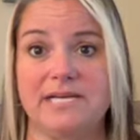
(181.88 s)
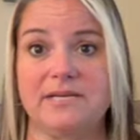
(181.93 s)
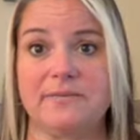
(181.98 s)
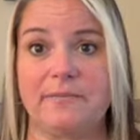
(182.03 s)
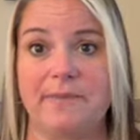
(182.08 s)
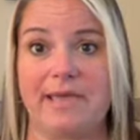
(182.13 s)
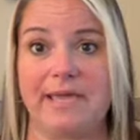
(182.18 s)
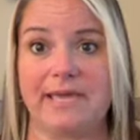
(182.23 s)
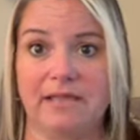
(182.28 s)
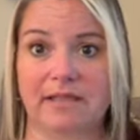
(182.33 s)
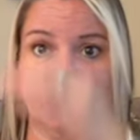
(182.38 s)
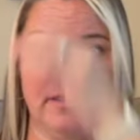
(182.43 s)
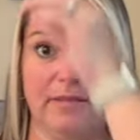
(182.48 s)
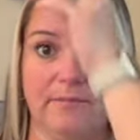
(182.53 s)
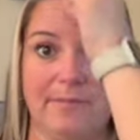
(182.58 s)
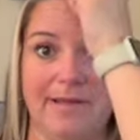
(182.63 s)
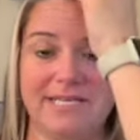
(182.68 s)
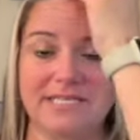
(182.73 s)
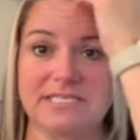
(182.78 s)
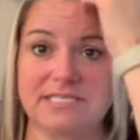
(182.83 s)
to make the
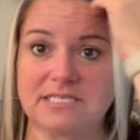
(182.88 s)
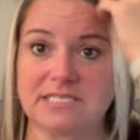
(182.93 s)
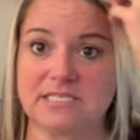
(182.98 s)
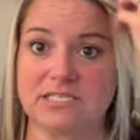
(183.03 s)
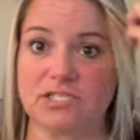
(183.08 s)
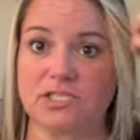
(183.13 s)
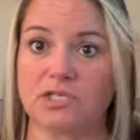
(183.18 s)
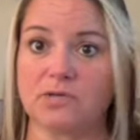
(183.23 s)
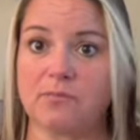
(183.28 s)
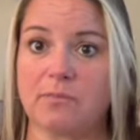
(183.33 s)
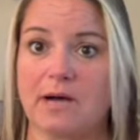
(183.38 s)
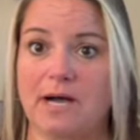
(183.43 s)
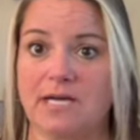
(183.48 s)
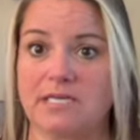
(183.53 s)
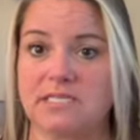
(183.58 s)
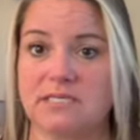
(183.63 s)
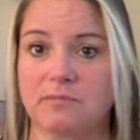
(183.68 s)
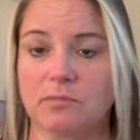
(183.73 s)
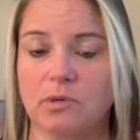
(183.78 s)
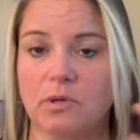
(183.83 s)
best decision
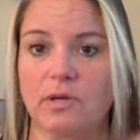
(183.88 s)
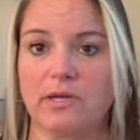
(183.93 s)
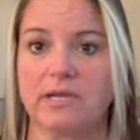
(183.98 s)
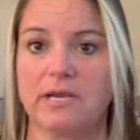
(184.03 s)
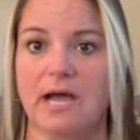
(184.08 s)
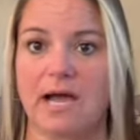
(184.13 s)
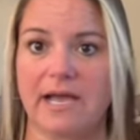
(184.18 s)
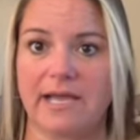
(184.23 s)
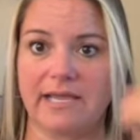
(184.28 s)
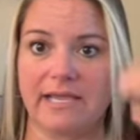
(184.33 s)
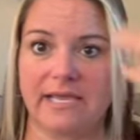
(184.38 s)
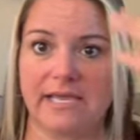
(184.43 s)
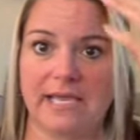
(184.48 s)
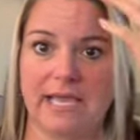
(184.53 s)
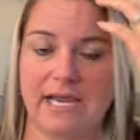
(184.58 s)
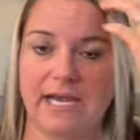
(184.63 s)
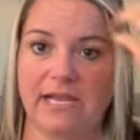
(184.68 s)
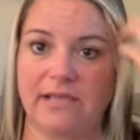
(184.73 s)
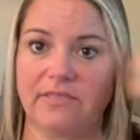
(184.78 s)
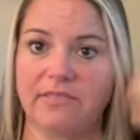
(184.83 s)
possible and not eat
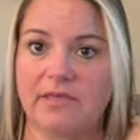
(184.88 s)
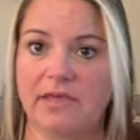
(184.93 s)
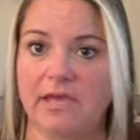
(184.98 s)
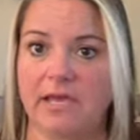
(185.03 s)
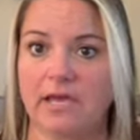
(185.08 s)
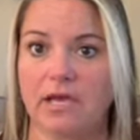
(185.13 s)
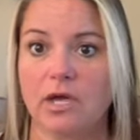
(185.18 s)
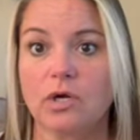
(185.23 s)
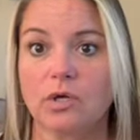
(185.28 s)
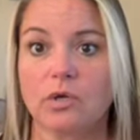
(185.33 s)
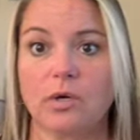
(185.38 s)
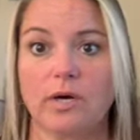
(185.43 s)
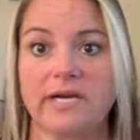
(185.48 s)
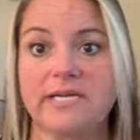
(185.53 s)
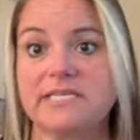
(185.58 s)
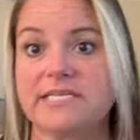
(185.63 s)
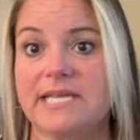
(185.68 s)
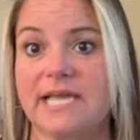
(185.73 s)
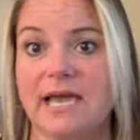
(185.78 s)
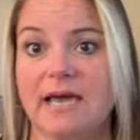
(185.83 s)
anything
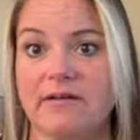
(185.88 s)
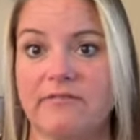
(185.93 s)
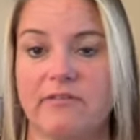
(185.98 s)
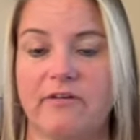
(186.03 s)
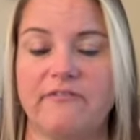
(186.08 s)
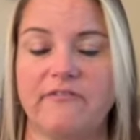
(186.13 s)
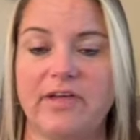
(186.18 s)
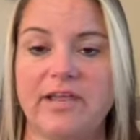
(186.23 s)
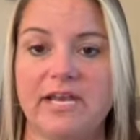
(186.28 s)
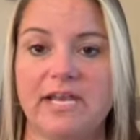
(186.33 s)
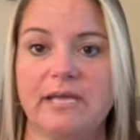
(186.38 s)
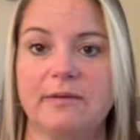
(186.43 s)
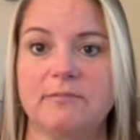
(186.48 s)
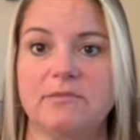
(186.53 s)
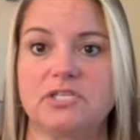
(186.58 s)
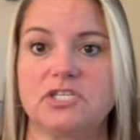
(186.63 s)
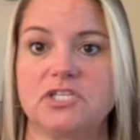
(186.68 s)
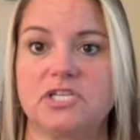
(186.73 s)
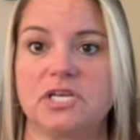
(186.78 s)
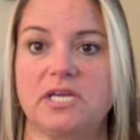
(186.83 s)
crazy out of a vending
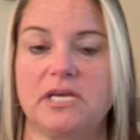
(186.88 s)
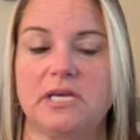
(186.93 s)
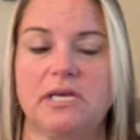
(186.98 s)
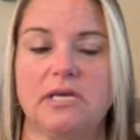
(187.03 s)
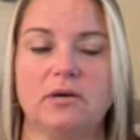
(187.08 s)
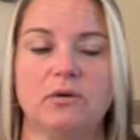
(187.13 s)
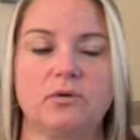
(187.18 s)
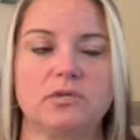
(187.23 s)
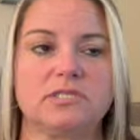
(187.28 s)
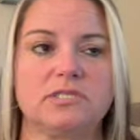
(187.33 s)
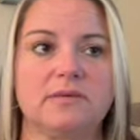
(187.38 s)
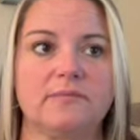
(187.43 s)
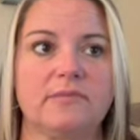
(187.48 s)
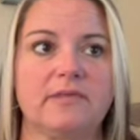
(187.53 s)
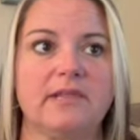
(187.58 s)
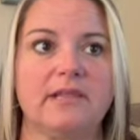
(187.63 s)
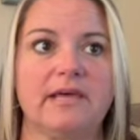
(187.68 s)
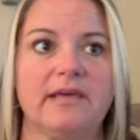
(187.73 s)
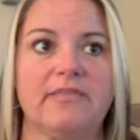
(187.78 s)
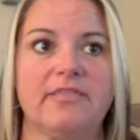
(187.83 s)
machine or
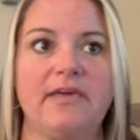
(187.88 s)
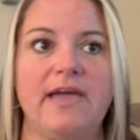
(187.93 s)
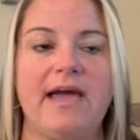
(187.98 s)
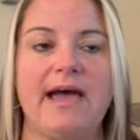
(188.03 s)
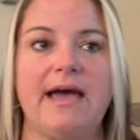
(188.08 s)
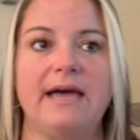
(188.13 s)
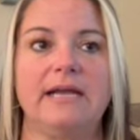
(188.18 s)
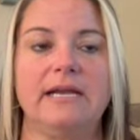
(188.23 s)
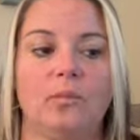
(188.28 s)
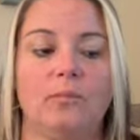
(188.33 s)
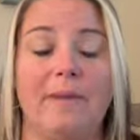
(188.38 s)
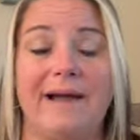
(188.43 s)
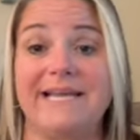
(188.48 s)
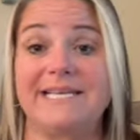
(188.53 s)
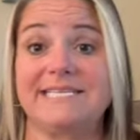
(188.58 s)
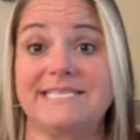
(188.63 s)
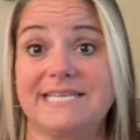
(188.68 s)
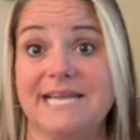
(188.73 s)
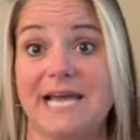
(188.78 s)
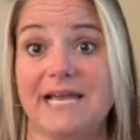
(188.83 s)
something like that.
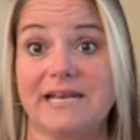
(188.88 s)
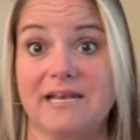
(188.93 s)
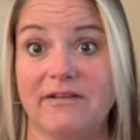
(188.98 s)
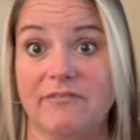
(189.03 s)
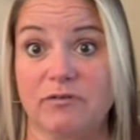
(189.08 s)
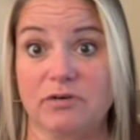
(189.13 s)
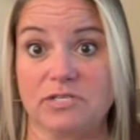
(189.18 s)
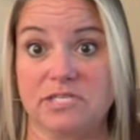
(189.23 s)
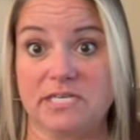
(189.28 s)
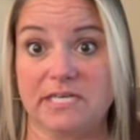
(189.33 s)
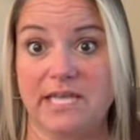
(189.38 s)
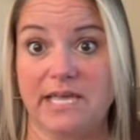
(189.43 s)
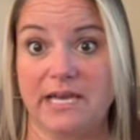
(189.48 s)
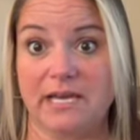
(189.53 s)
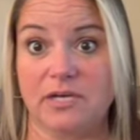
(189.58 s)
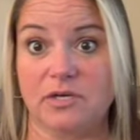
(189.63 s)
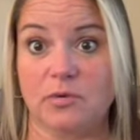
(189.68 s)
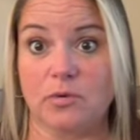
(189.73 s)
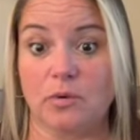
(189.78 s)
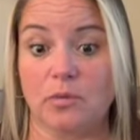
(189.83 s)
Mike's dad never did get
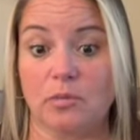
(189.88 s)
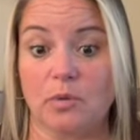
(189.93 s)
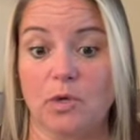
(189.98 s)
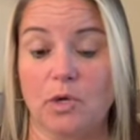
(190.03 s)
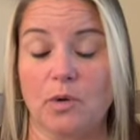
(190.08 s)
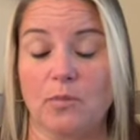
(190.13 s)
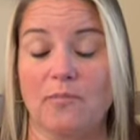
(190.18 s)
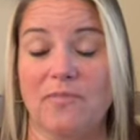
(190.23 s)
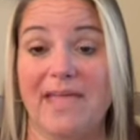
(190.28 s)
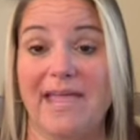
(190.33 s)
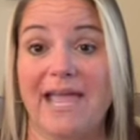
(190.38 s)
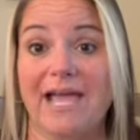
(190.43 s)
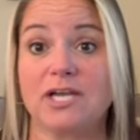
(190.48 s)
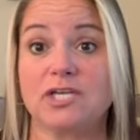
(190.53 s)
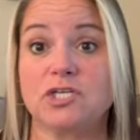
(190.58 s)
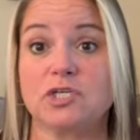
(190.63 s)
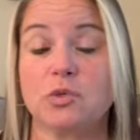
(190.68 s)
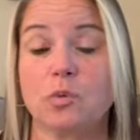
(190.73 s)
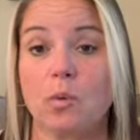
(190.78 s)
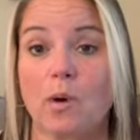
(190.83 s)
into a room. They
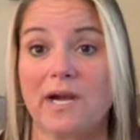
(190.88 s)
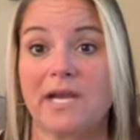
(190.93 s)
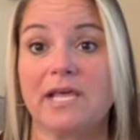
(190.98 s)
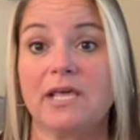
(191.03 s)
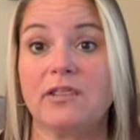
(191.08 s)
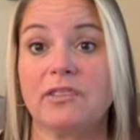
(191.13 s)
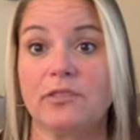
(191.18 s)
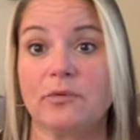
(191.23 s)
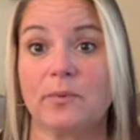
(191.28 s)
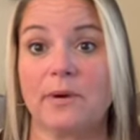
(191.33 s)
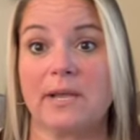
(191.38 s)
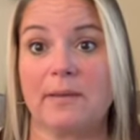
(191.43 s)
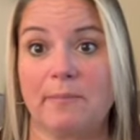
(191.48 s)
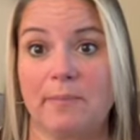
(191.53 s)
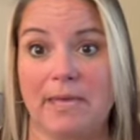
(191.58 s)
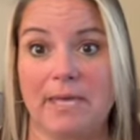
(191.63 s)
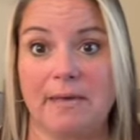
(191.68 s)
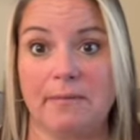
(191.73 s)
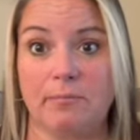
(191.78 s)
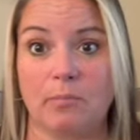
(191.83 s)
had 23
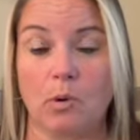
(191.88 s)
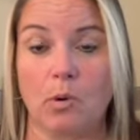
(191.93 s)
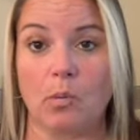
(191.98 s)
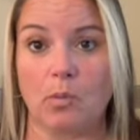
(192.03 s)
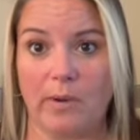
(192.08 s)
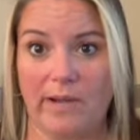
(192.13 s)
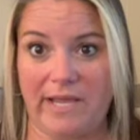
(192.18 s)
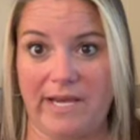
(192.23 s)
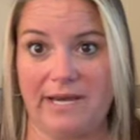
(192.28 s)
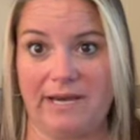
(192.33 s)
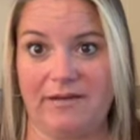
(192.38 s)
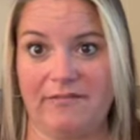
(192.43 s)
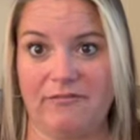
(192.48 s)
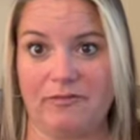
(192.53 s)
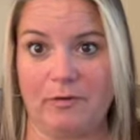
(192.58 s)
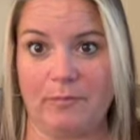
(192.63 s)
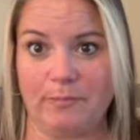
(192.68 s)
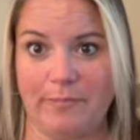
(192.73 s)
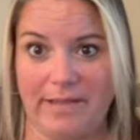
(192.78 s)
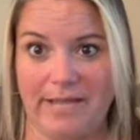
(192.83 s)
people waiting
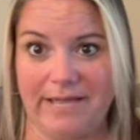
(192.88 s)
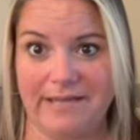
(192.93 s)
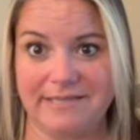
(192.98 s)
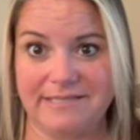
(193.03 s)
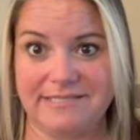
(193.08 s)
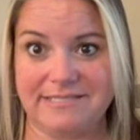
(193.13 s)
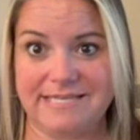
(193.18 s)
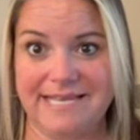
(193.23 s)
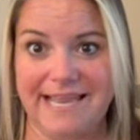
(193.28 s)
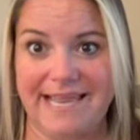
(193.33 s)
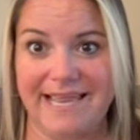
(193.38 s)
for beds.